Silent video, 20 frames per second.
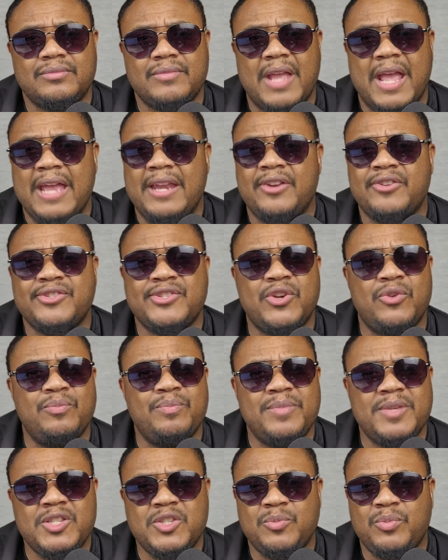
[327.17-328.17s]
And they're so
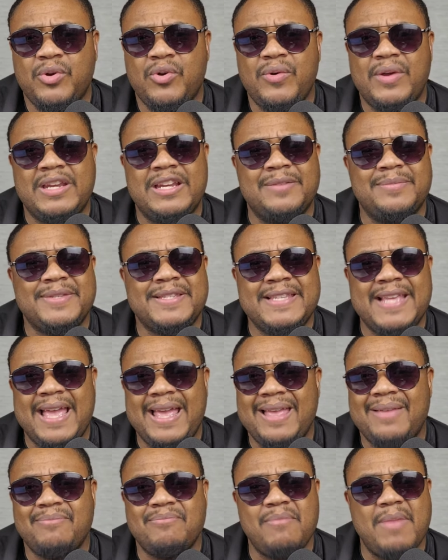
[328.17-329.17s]
miserable and
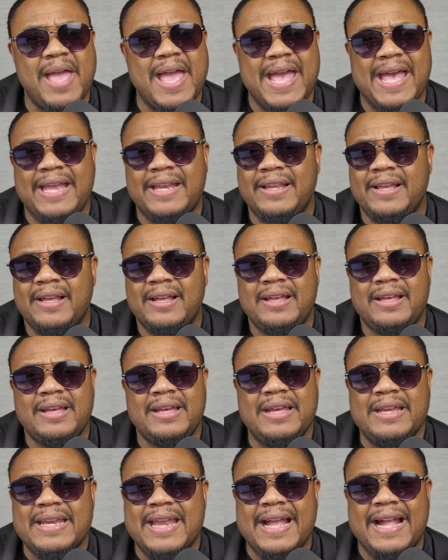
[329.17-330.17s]
upset and mad
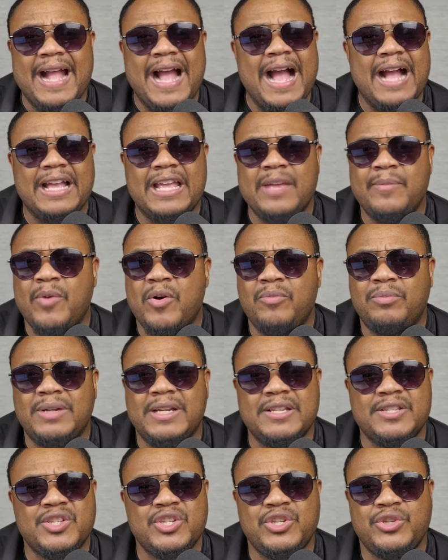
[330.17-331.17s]
that God keep on
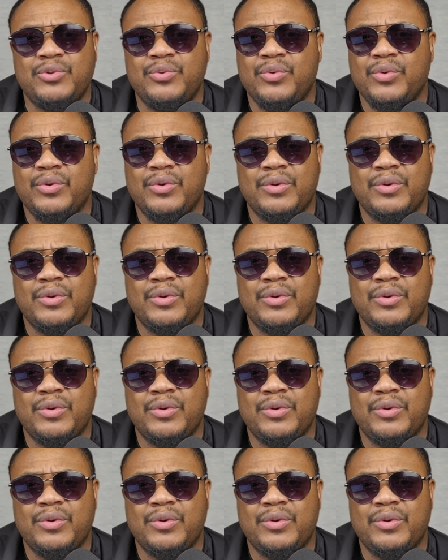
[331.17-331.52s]
blessing you.